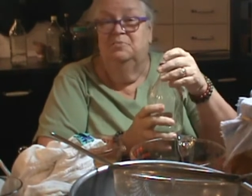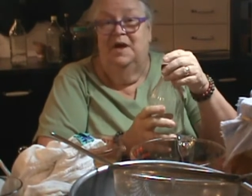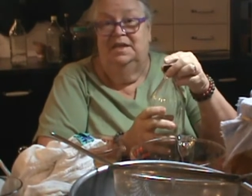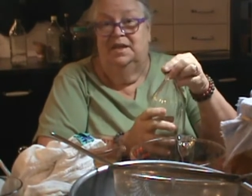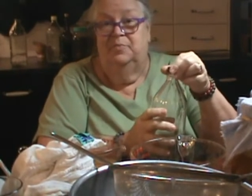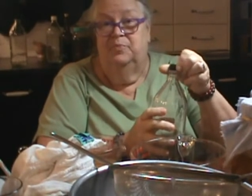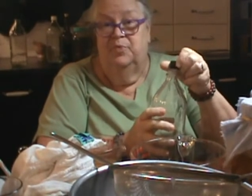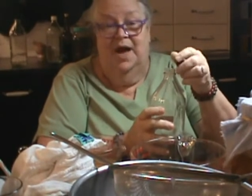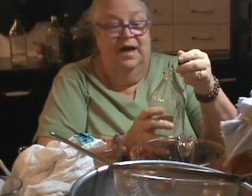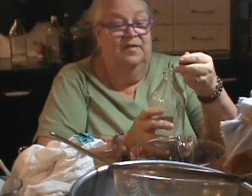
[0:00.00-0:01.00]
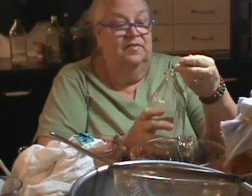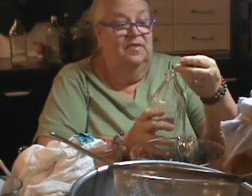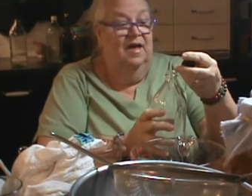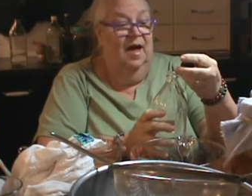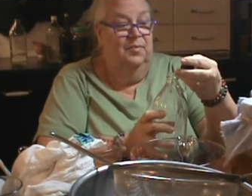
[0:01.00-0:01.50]
buy like
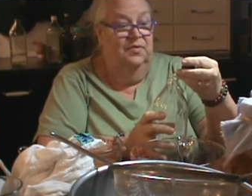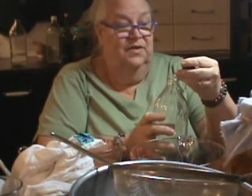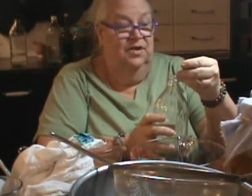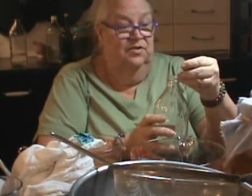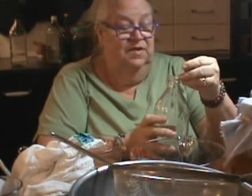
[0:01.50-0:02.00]
Bragg's apple cider